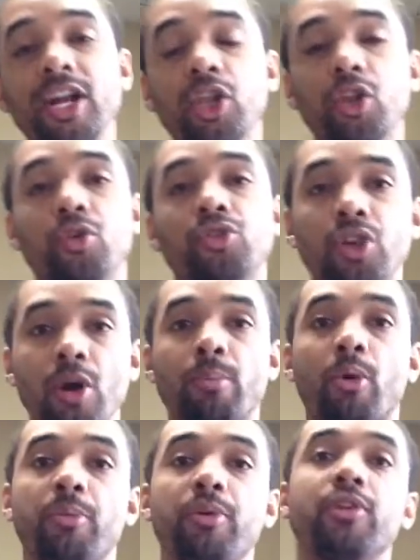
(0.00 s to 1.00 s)
concludes
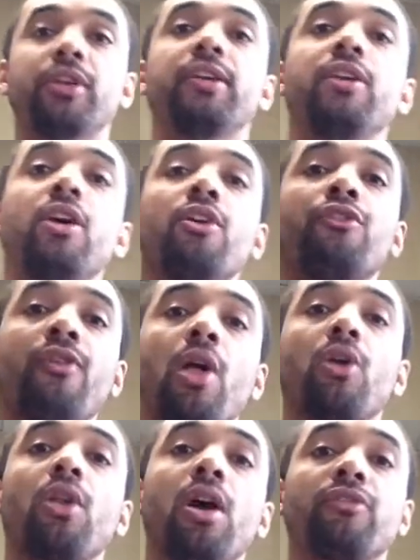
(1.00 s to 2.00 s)
mobility
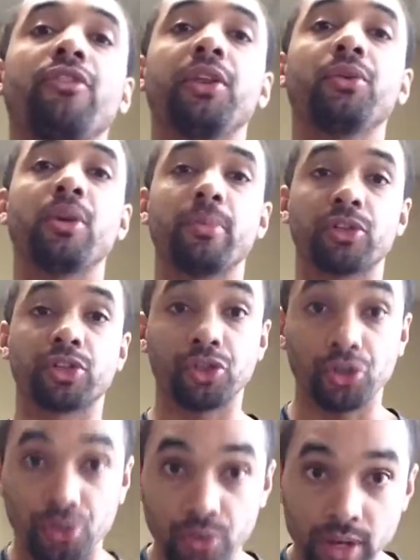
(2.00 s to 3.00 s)
follow-along video number
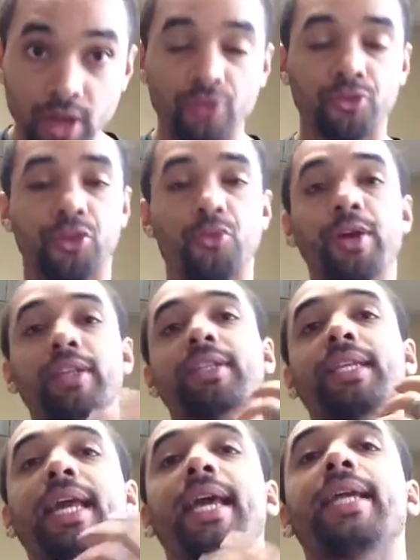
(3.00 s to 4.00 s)
2 for the
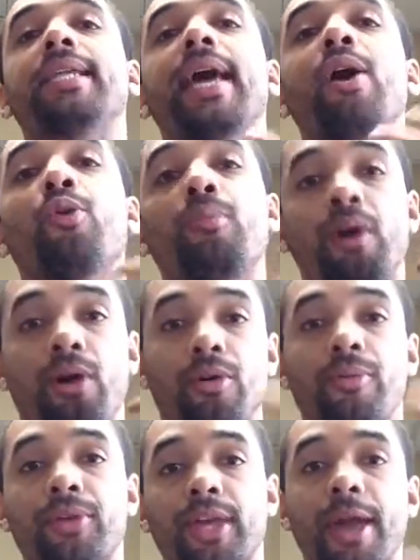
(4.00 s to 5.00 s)
wrist and
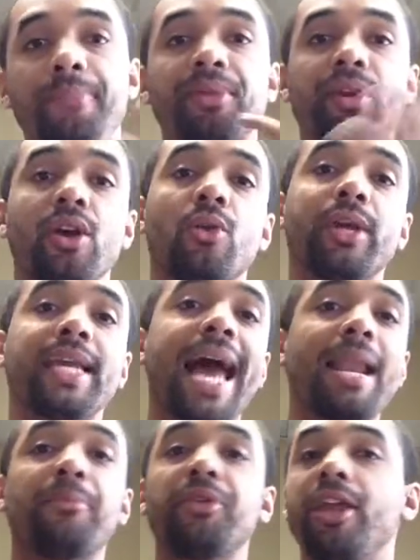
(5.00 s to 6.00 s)
elbow, okay? We
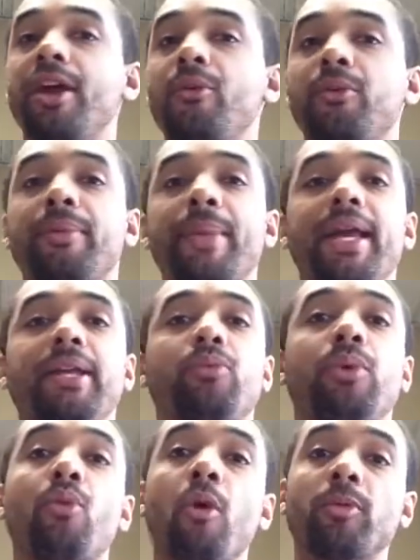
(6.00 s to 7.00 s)
got up in there, we
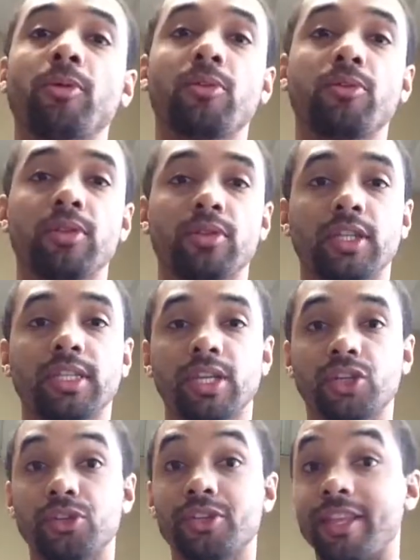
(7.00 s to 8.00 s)
warmed up the
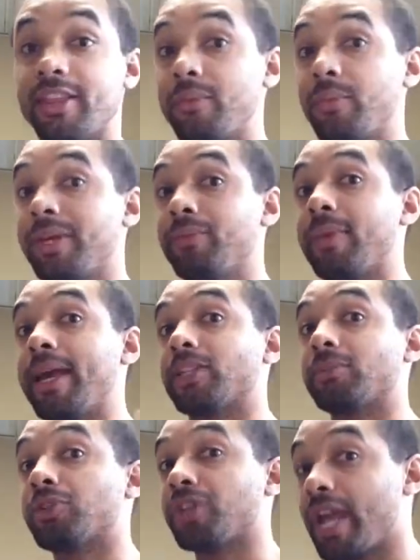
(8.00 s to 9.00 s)
tissues, and then we made
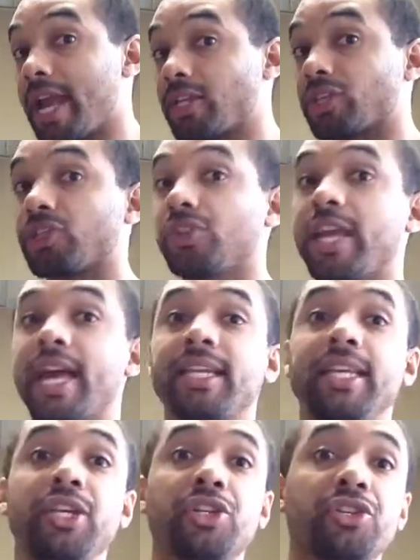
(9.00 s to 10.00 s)
some change to the
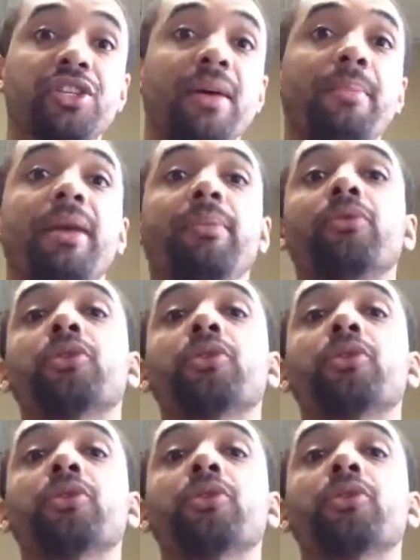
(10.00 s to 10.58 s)
adhesions that may be